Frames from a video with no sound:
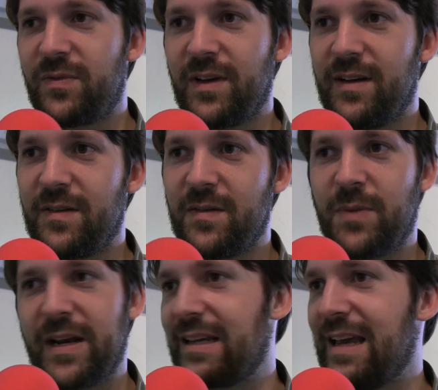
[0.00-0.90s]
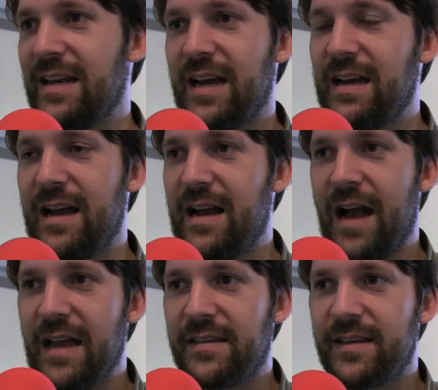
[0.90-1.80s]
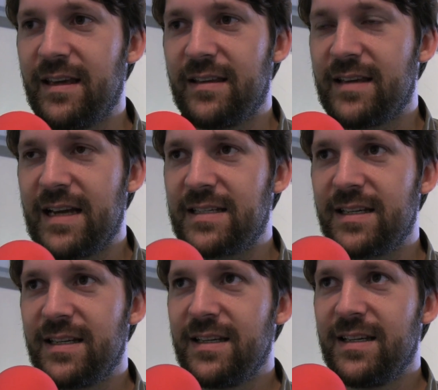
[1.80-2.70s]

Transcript: But again, I think that